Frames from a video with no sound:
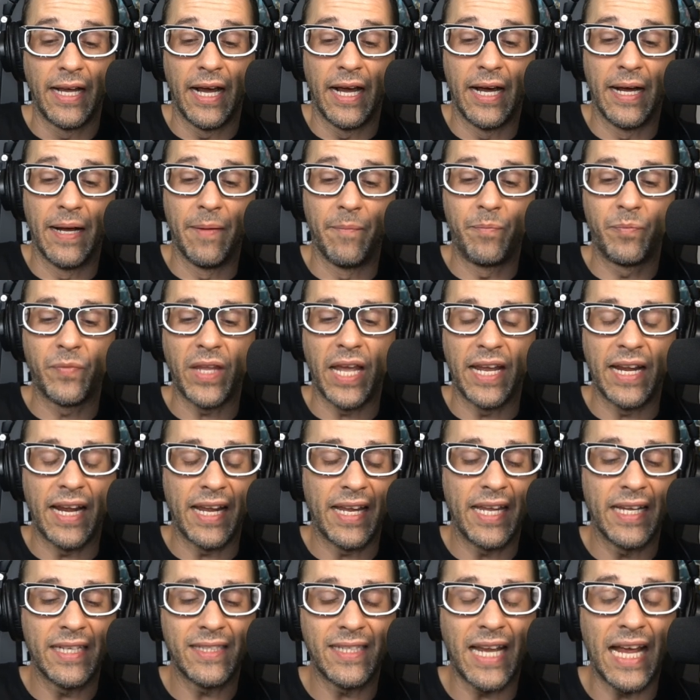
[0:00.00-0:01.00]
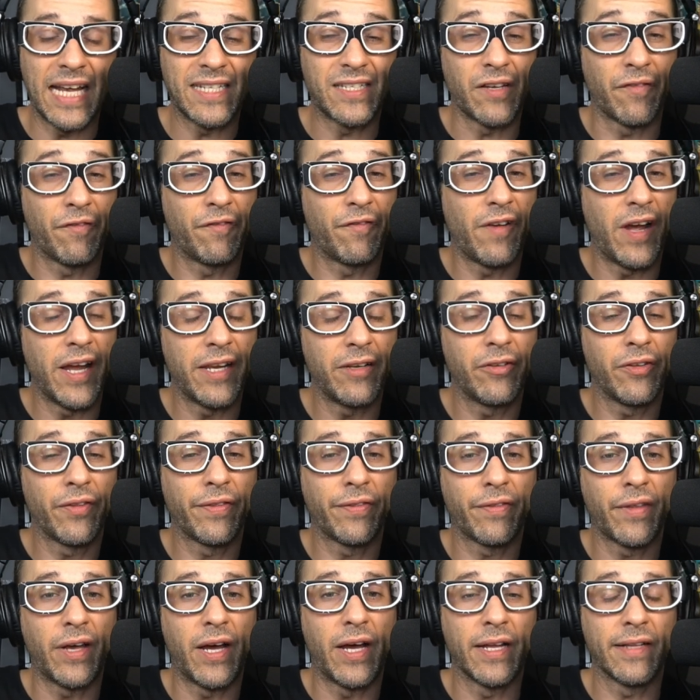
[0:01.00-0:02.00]
And I guess as a final
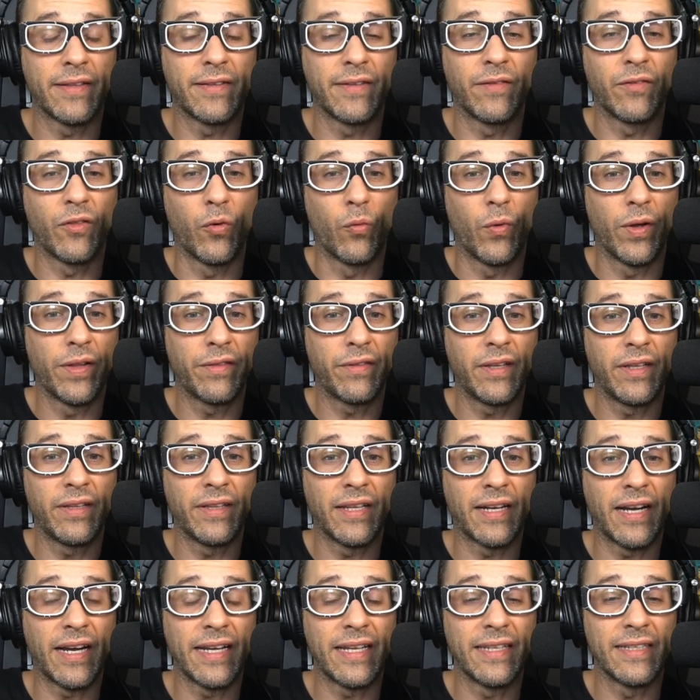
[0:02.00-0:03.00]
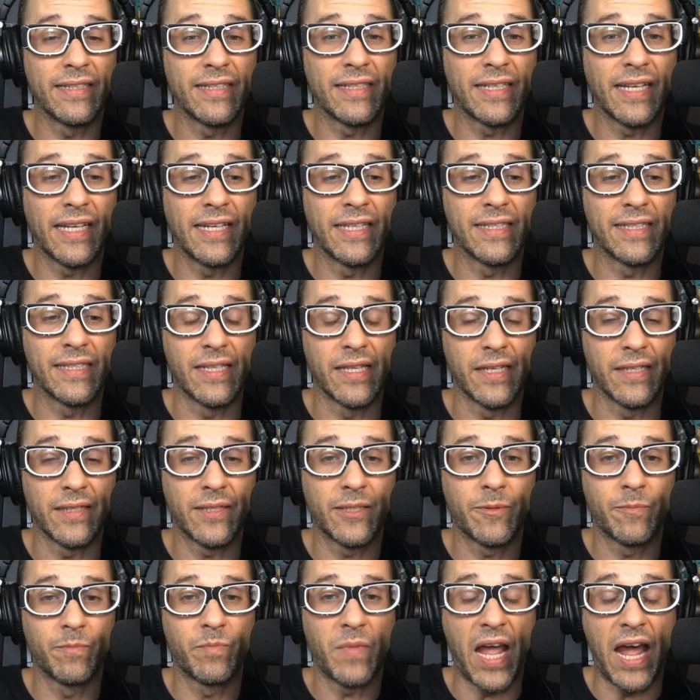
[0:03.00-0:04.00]
thought, the one thing that I can say is
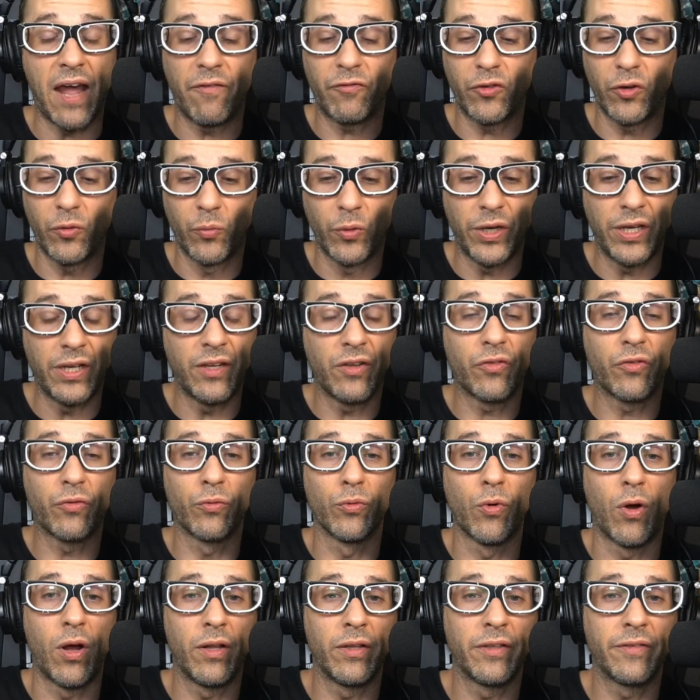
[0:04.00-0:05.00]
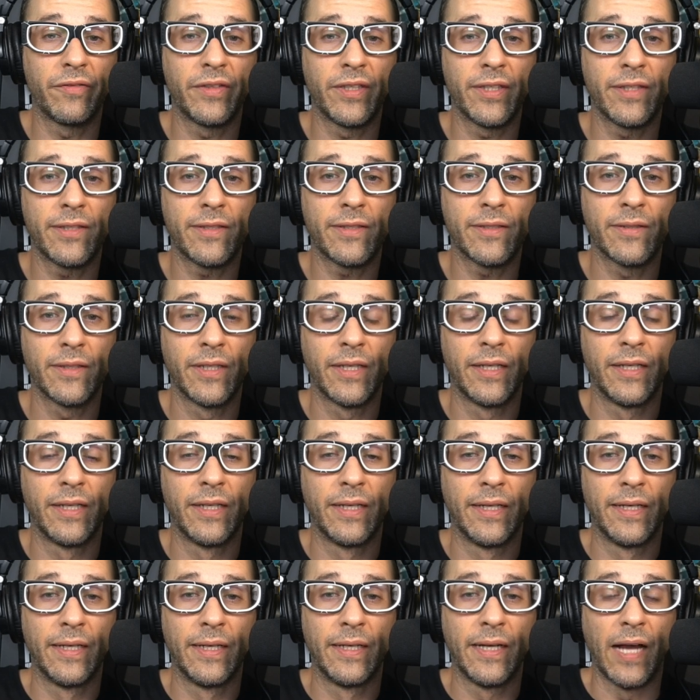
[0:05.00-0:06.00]
this. After reading through all of this,
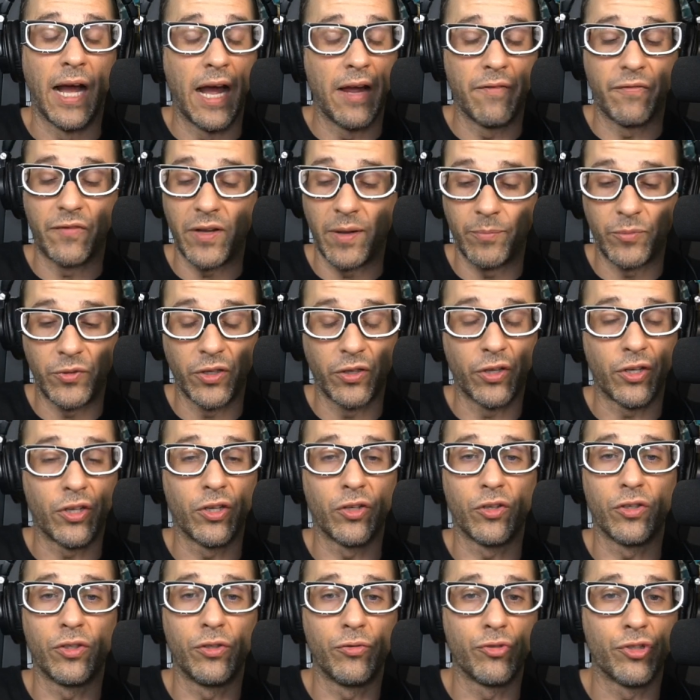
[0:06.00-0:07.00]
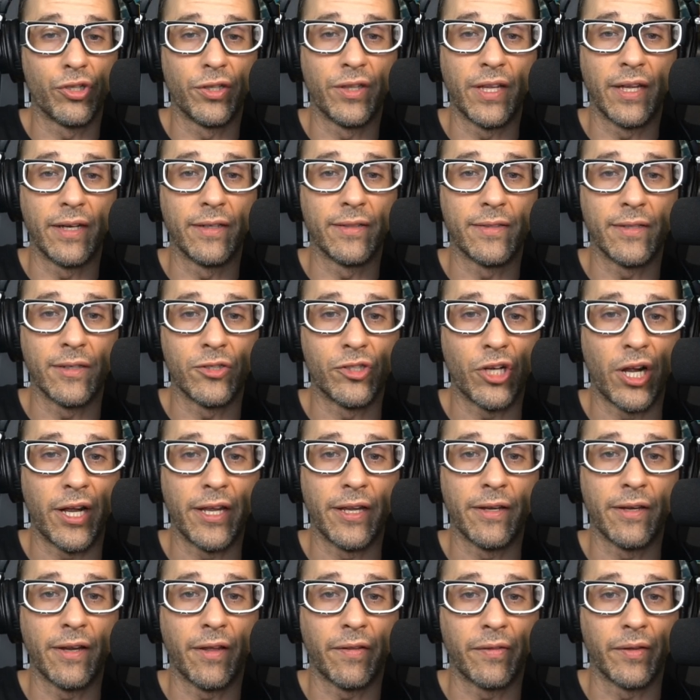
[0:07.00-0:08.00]
I've come to the conclusion that it's a
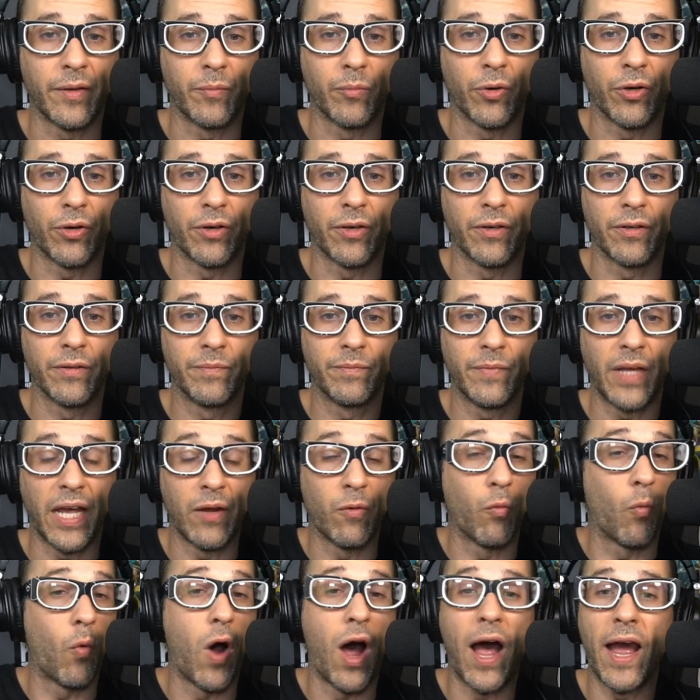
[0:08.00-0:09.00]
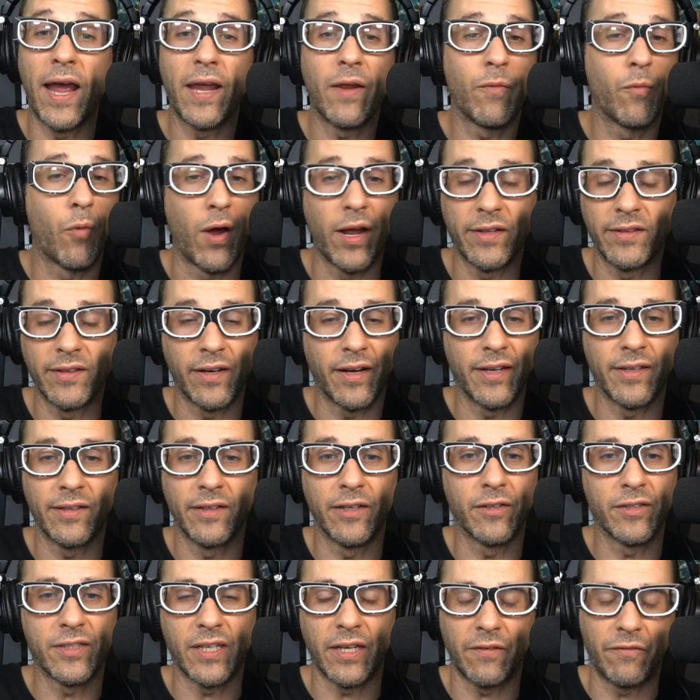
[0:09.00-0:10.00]
giant nothing burger. And why? Why did I,
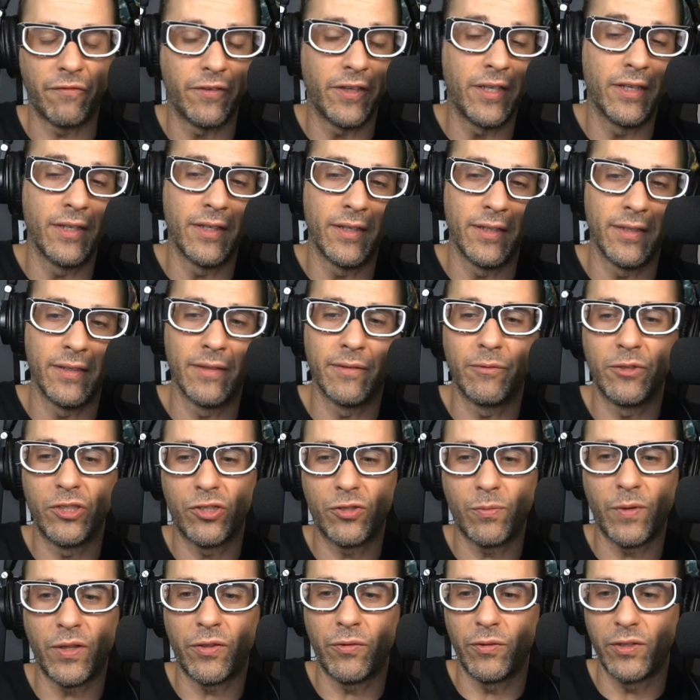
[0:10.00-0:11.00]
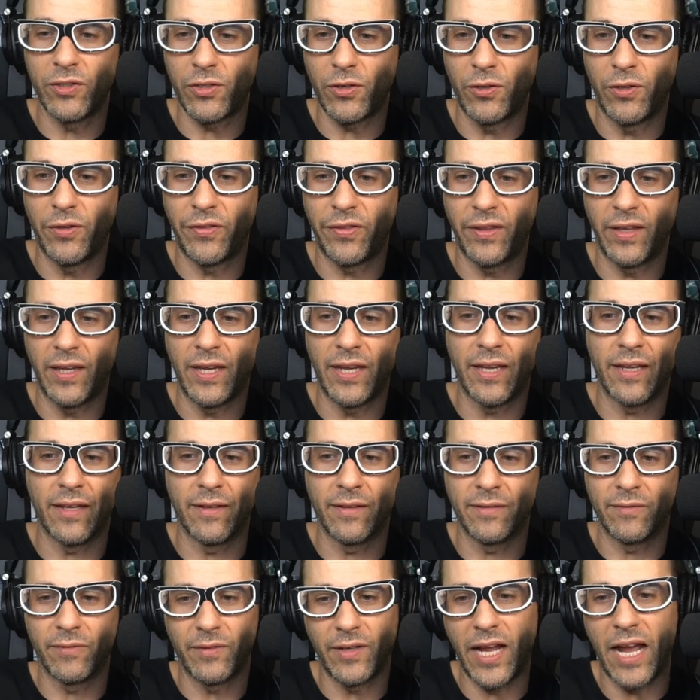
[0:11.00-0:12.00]
you know, it's like, Phil, we just went through this whole
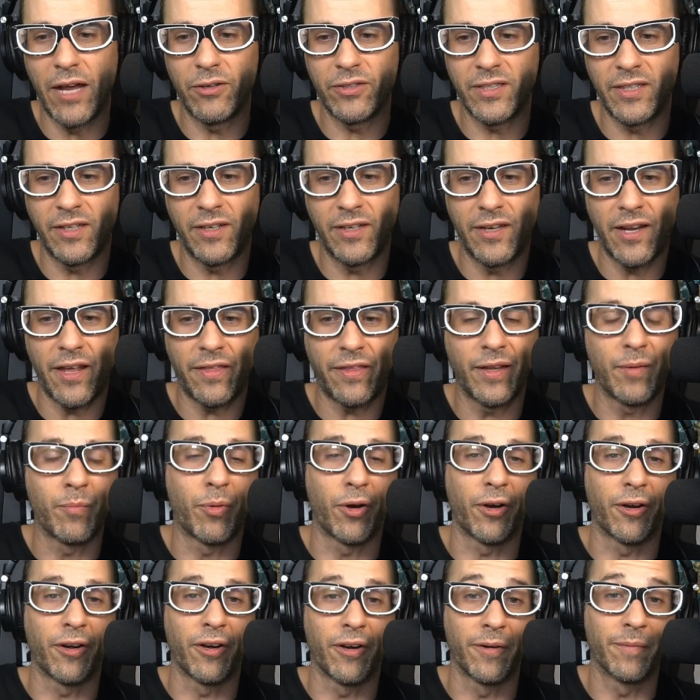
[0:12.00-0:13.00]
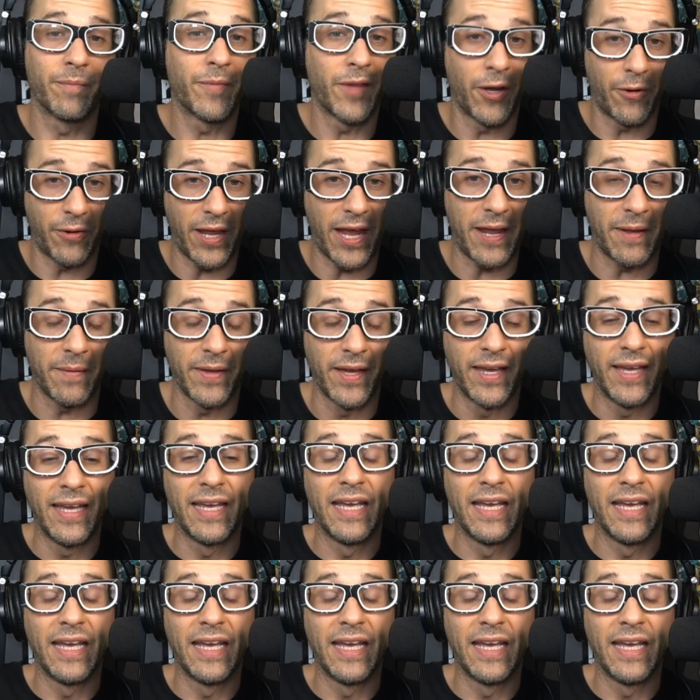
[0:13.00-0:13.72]
thing. How is it a nothing burger? Okay.